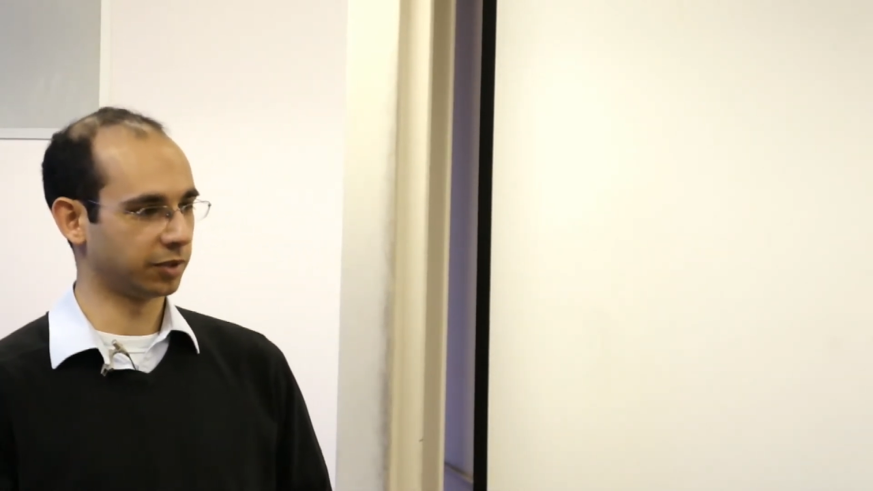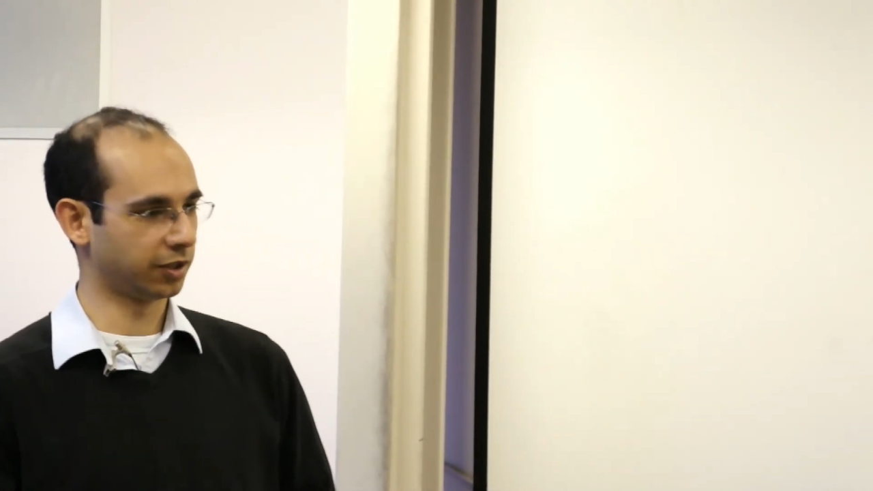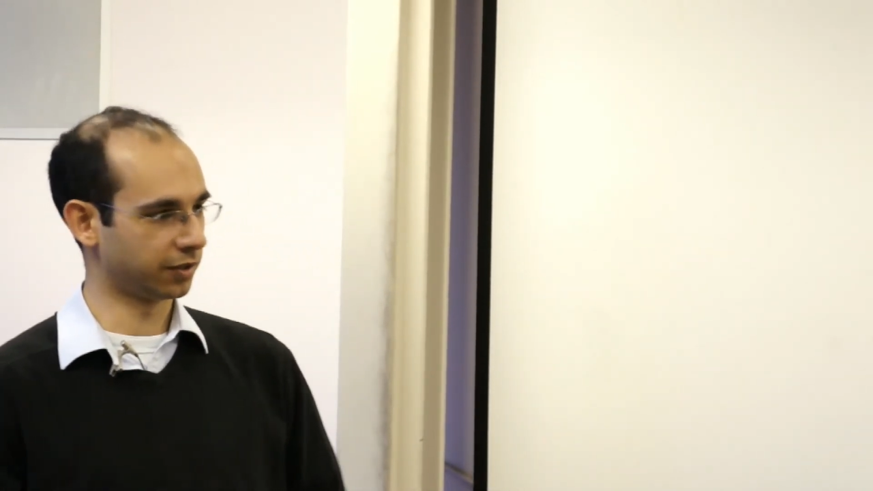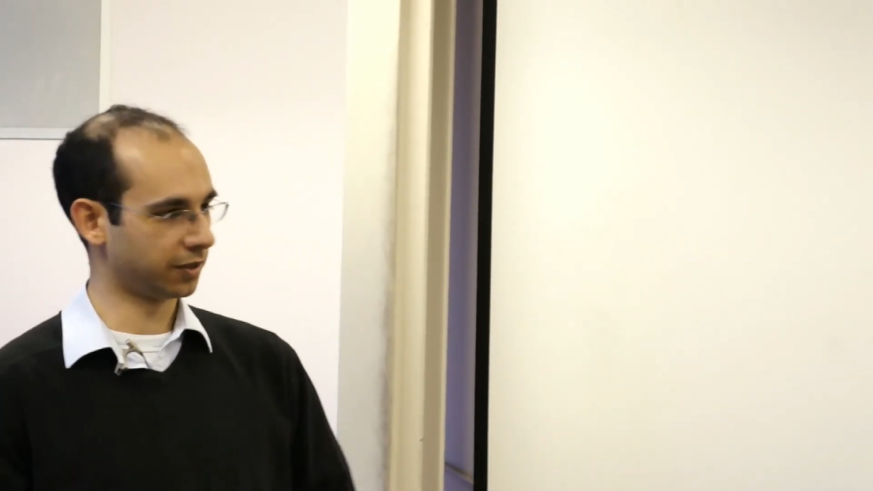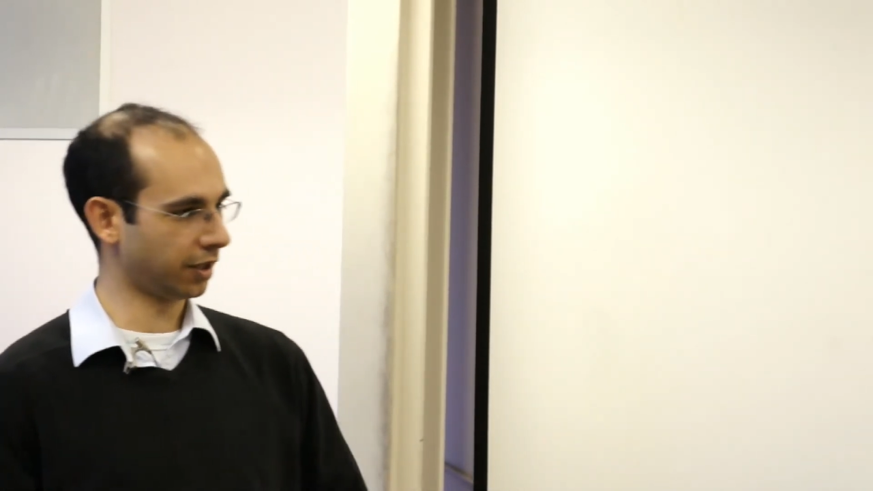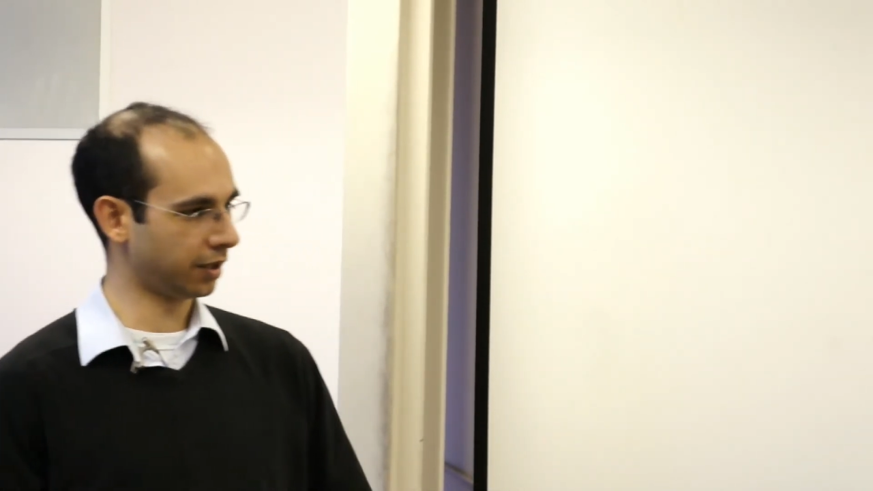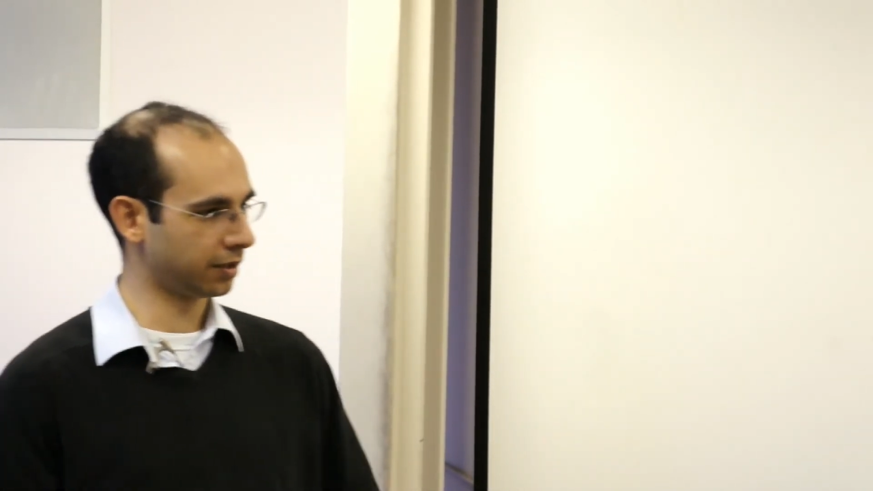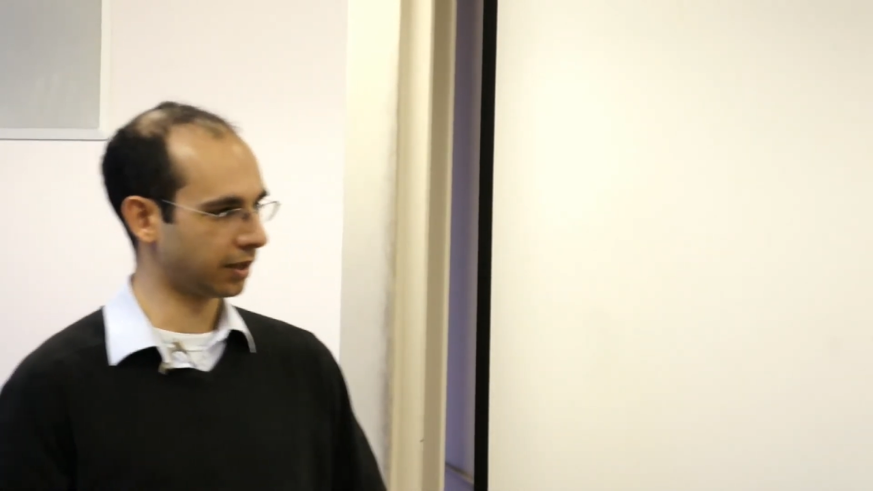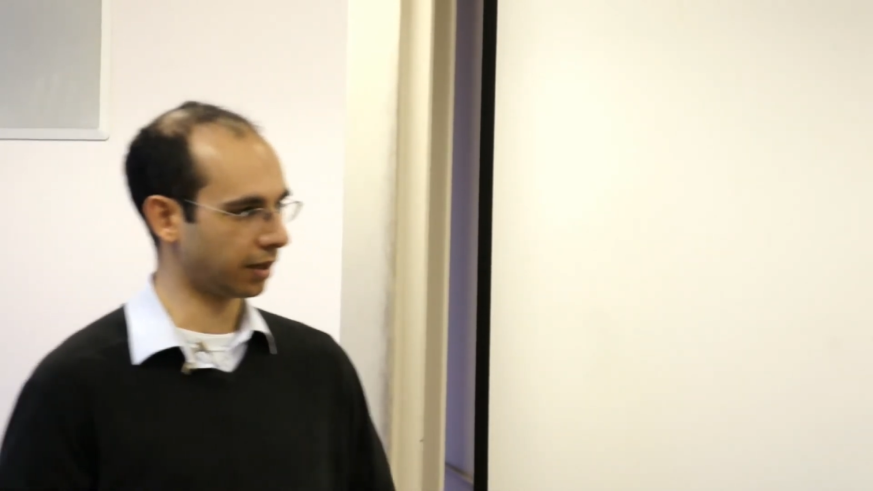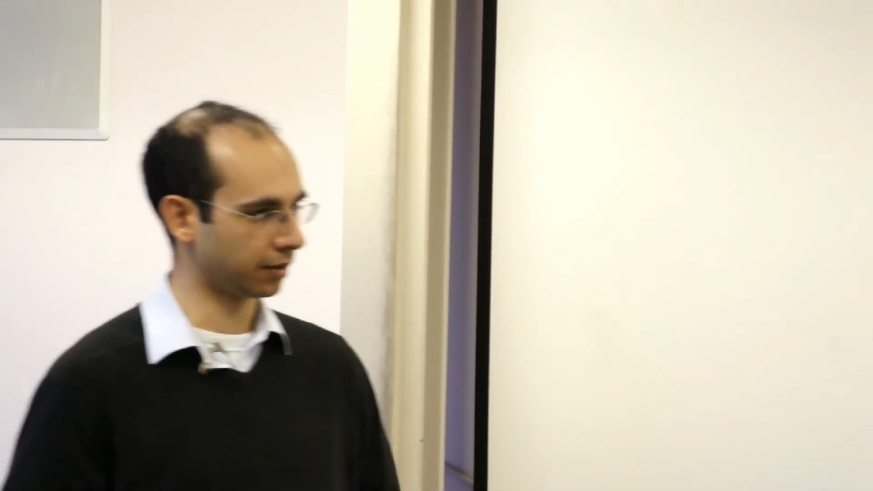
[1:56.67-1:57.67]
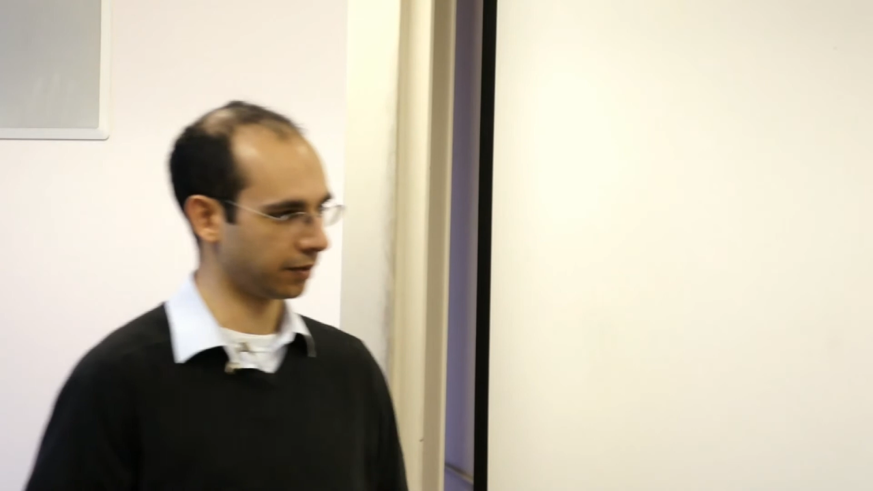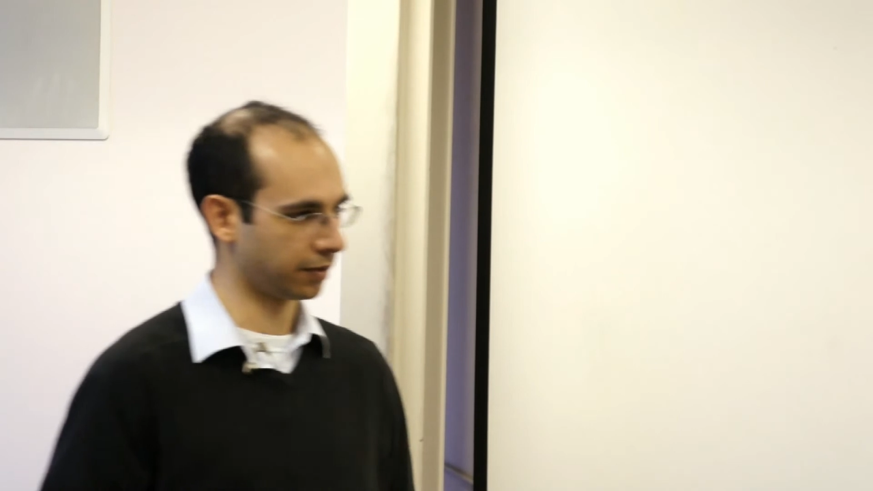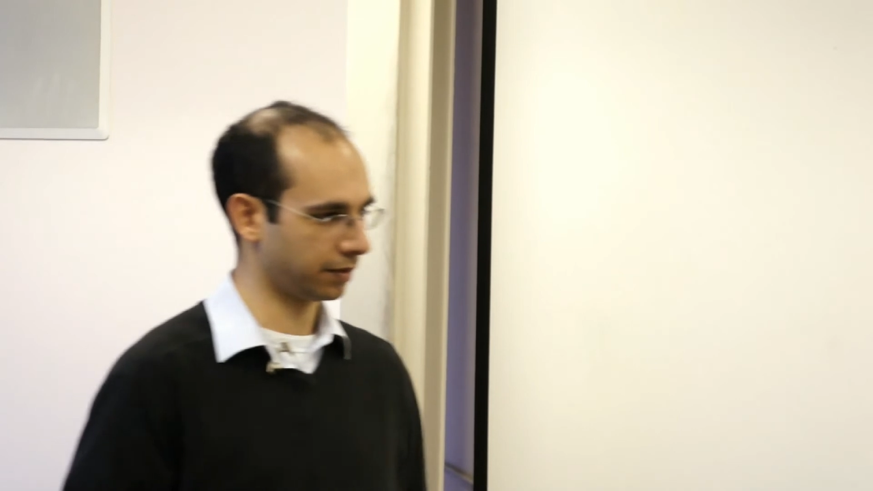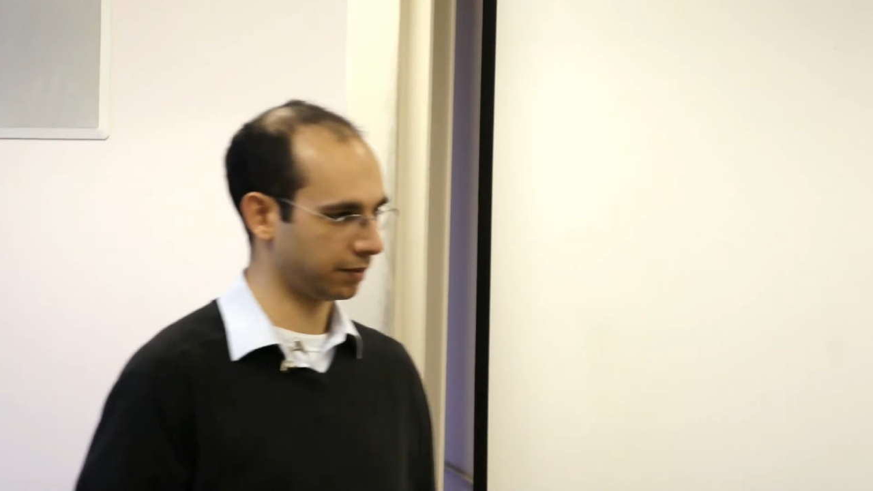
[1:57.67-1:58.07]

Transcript: because it turned out the